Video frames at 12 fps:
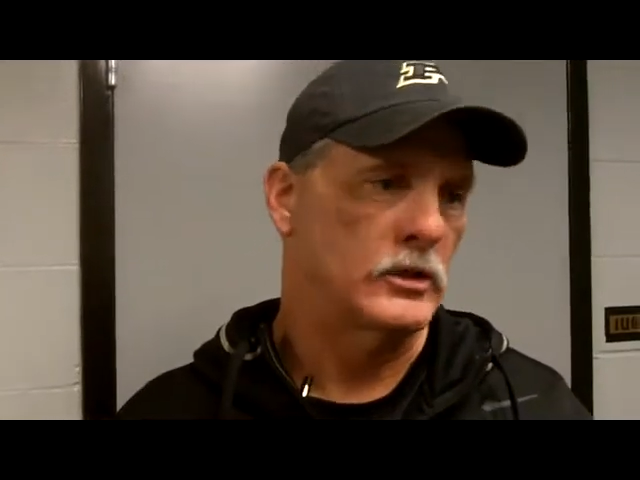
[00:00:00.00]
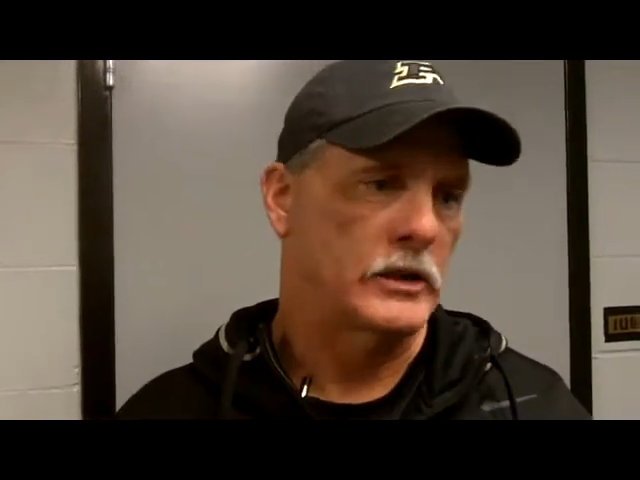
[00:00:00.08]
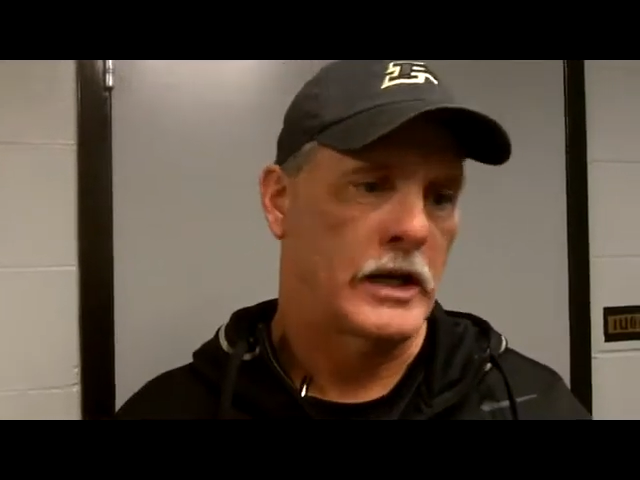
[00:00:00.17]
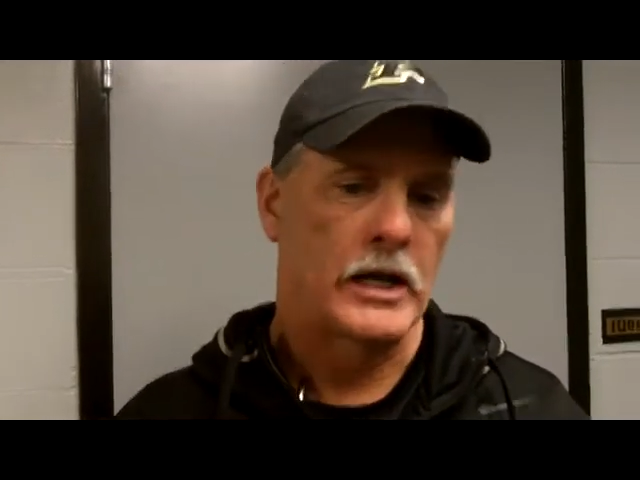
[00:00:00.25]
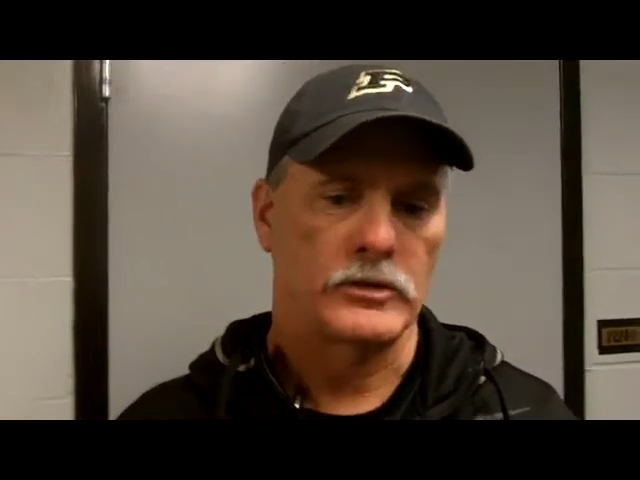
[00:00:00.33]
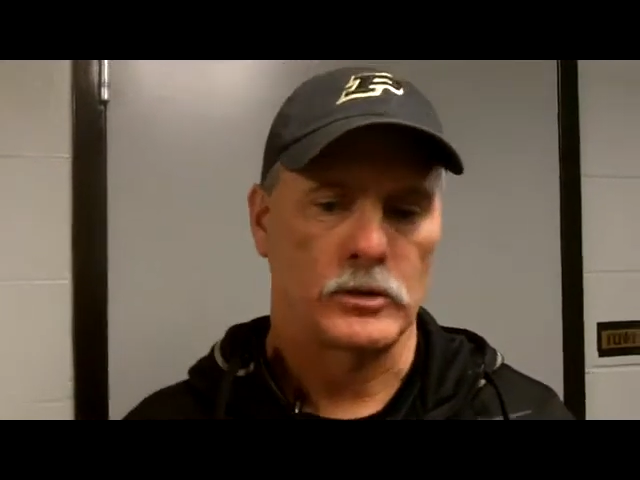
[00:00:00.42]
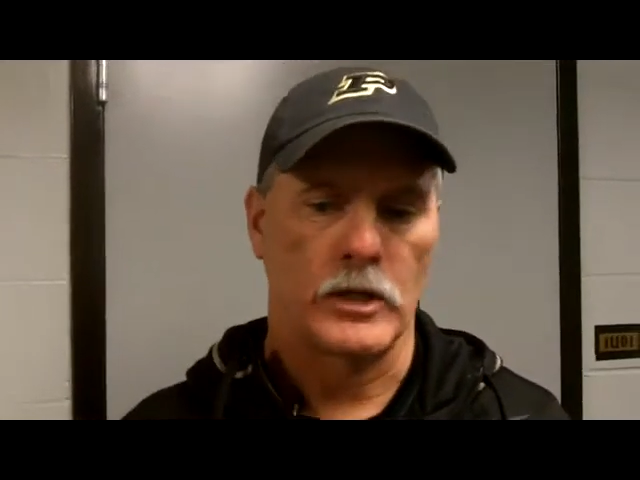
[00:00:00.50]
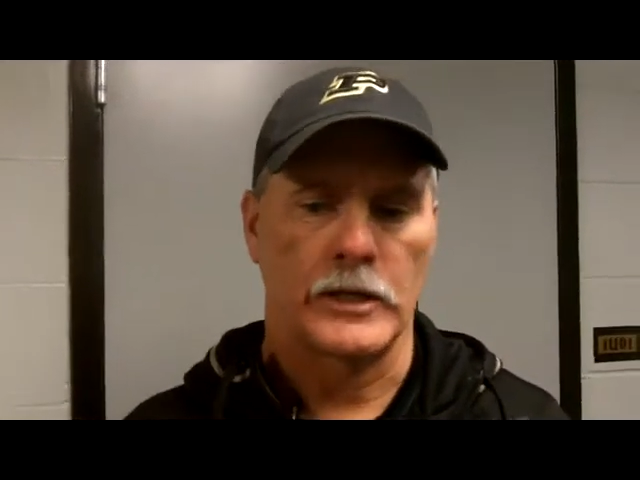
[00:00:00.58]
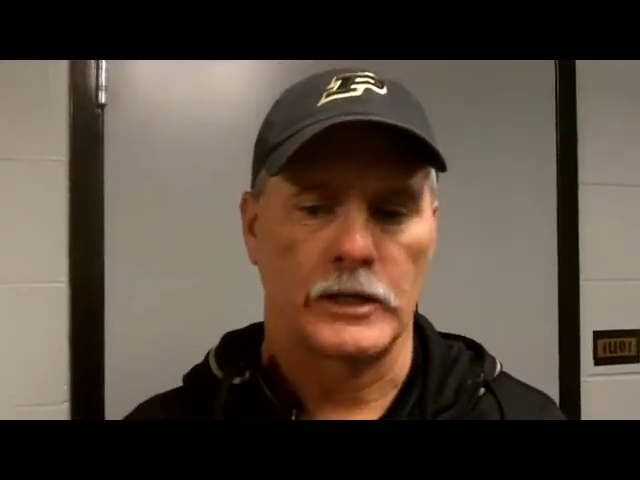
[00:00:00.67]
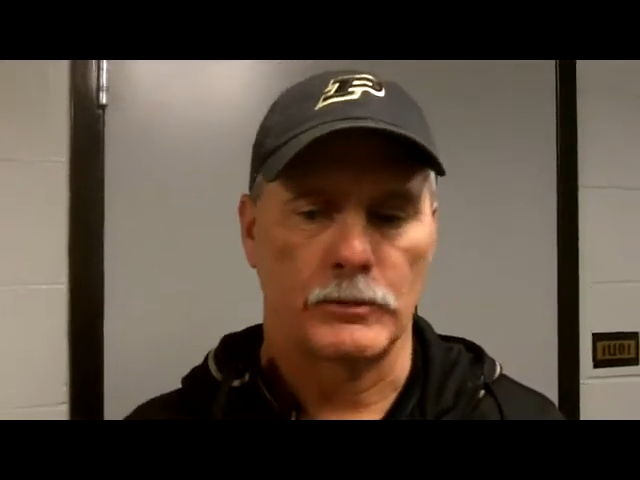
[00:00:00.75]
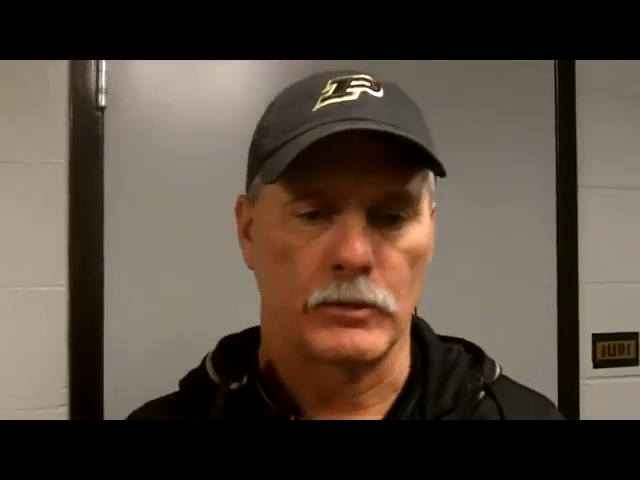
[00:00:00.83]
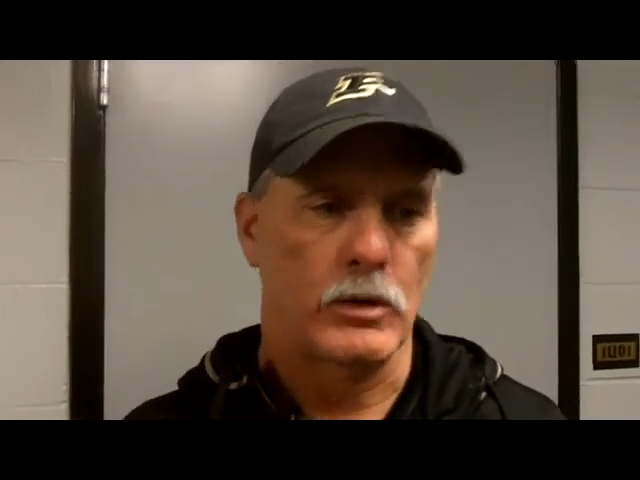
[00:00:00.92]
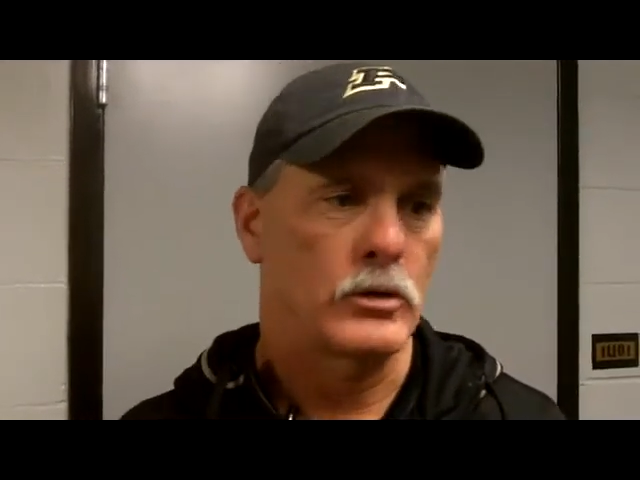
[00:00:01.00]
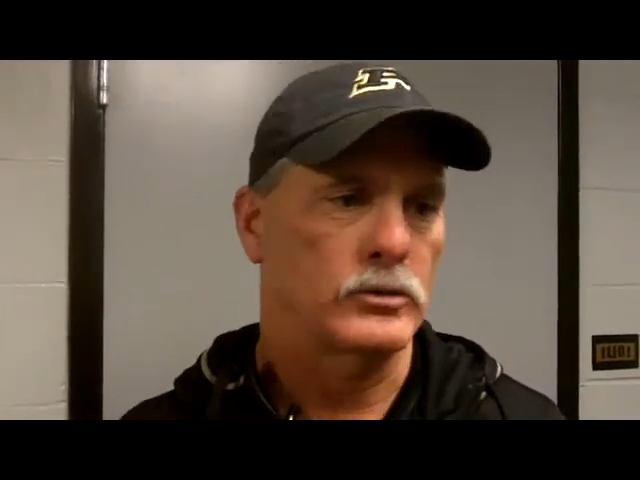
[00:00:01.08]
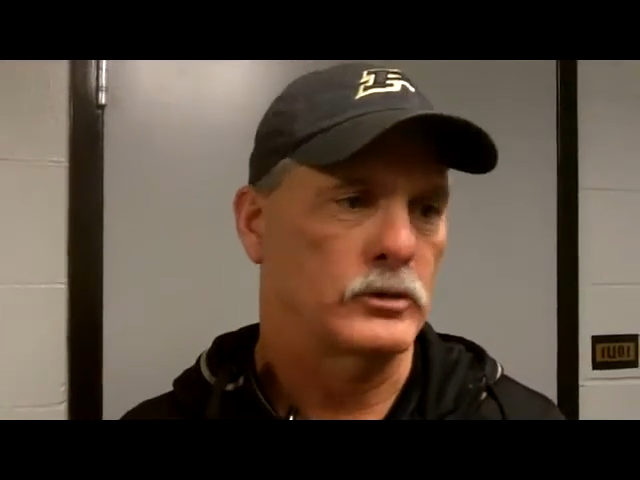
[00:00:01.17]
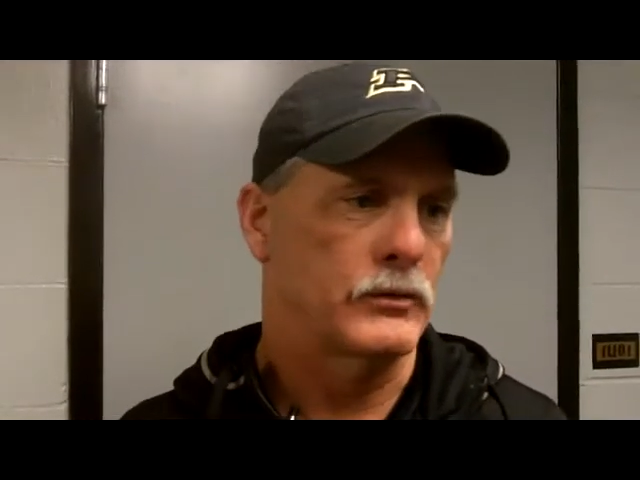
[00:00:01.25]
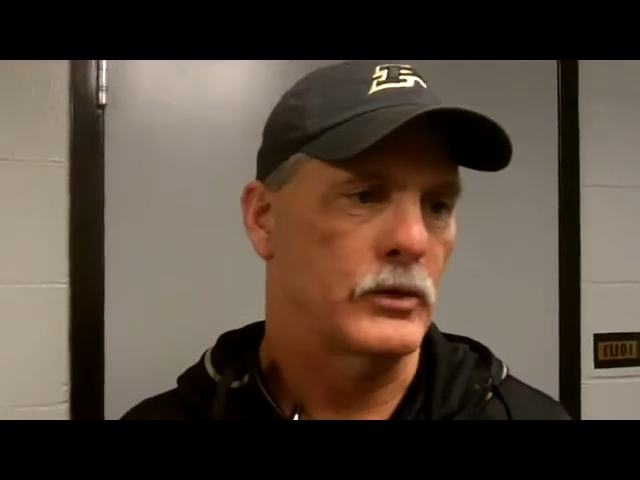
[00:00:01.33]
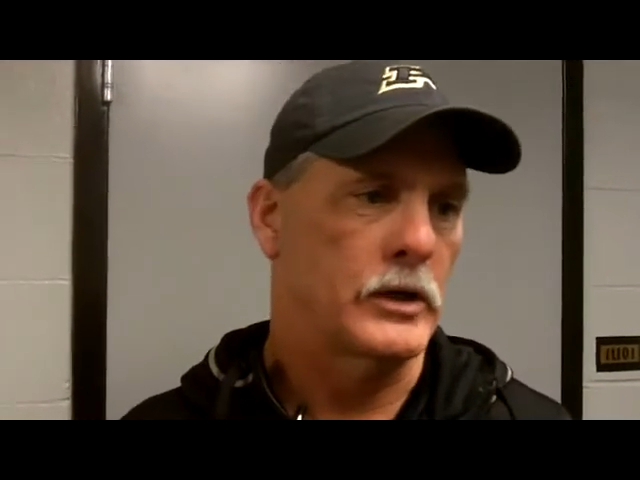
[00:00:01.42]
the guys that are lined up across
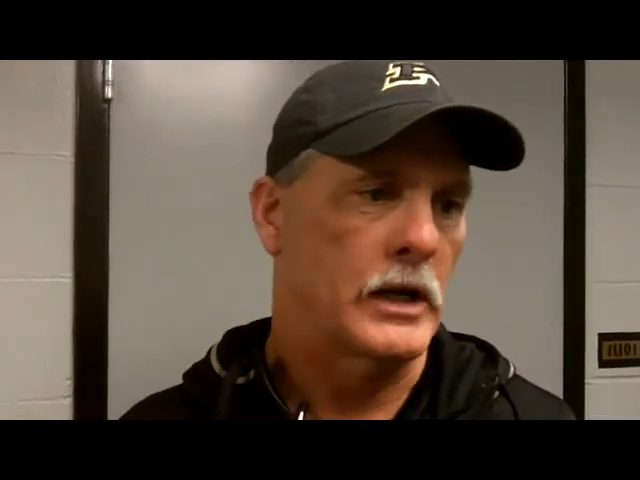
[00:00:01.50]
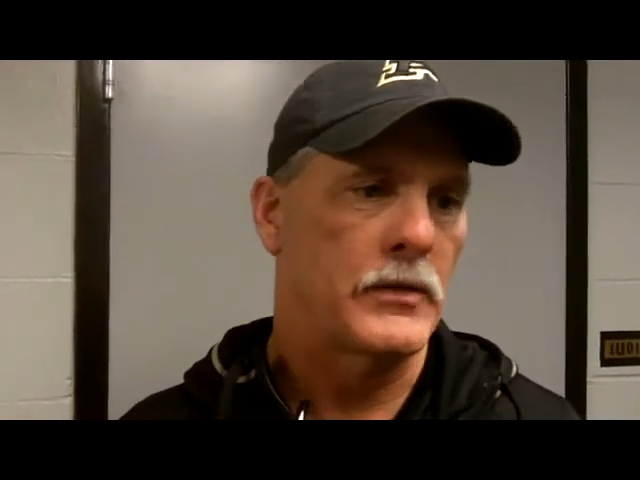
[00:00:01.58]
the front.